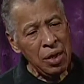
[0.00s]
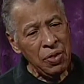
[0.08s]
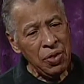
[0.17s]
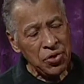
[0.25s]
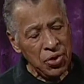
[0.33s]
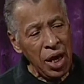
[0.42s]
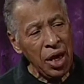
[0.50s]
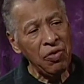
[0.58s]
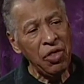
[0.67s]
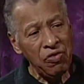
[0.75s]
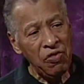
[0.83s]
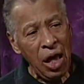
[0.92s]
The son of
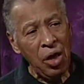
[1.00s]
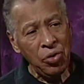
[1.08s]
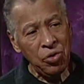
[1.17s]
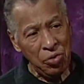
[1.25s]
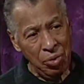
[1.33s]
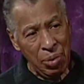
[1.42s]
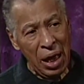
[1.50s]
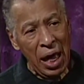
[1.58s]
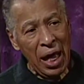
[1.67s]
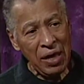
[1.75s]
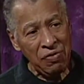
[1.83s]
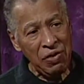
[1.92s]
the founder of the
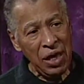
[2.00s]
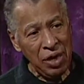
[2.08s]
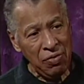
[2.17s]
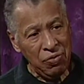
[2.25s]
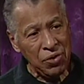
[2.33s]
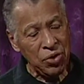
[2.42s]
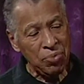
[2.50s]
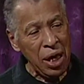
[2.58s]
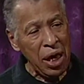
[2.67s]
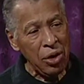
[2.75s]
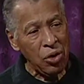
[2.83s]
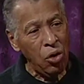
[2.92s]
Baha'i faith was a
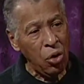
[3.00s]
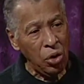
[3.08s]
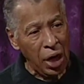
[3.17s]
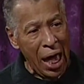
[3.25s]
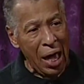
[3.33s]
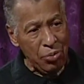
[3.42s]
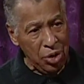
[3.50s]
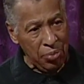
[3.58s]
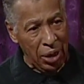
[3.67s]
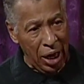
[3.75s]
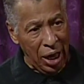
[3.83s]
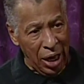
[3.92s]
man called
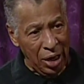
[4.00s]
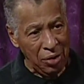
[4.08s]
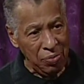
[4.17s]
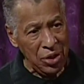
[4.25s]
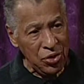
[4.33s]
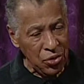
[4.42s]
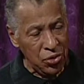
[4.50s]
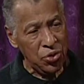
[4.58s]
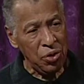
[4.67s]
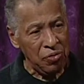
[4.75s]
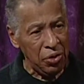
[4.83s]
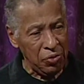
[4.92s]
Abdu'l-Baha, that means a
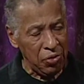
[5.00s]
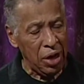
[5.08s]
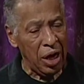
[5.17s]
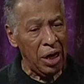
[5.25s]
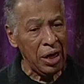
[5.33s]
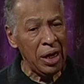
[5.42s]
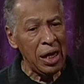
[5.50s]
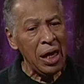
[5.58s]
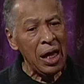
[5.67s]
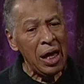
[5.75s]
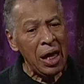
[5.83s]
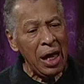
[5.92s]
servant of God,
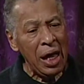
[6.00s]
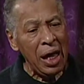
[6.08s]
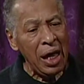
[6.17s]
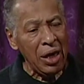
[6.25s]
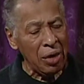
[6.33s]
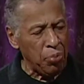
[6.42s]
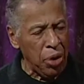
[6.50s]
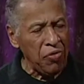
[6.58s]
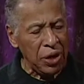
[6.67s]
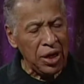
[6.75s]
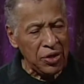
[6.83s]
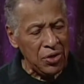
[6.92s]
a
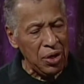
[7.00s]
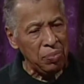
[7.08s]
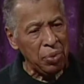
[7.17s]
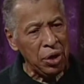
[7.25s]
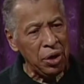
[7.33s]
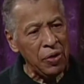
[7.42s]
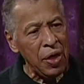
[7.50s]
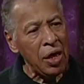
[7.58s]
perfect exemplar.